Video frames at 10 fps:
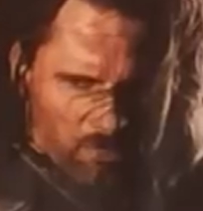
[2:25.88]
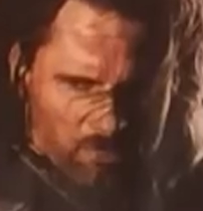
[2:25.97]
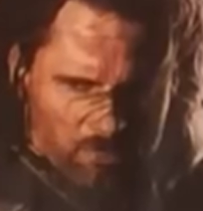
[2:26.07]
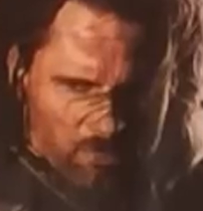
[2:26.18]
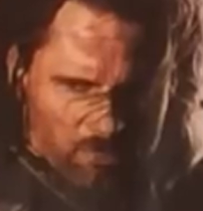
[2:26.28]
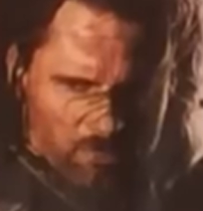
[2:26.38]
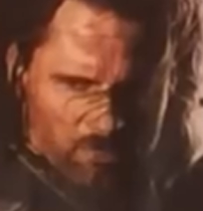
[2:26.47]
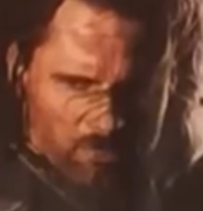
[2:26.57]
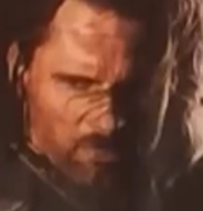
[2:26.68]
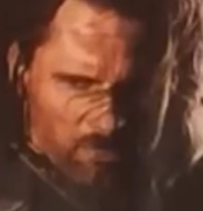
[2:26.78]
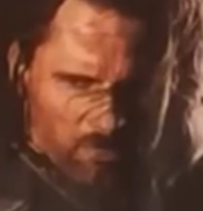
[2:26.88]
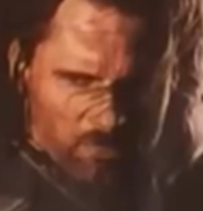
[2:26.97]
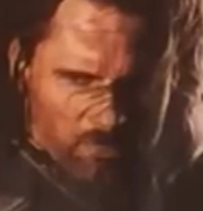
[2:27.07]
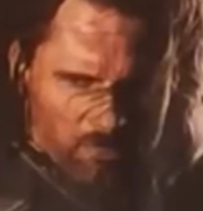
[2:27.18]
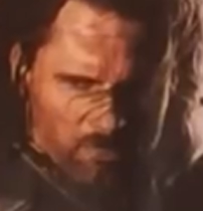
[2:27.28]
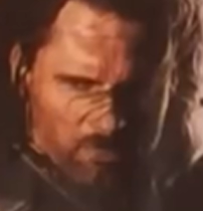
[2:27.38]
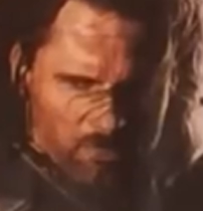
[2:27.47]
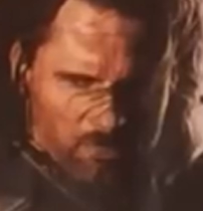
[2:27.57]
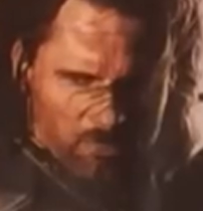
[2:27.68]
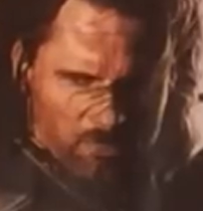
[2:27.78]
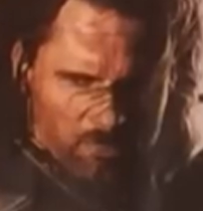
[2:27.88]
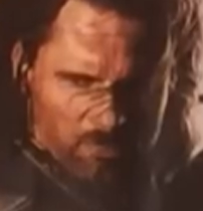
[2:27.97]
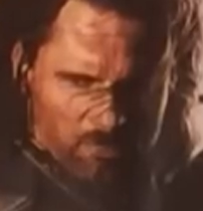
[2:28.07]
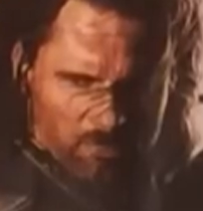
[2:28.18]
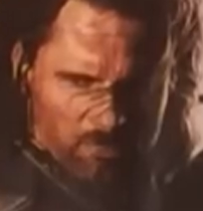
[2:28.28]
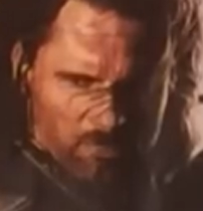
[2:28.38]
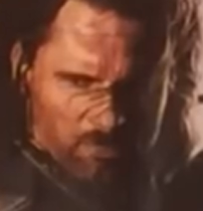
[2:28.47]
This person isn't speaking.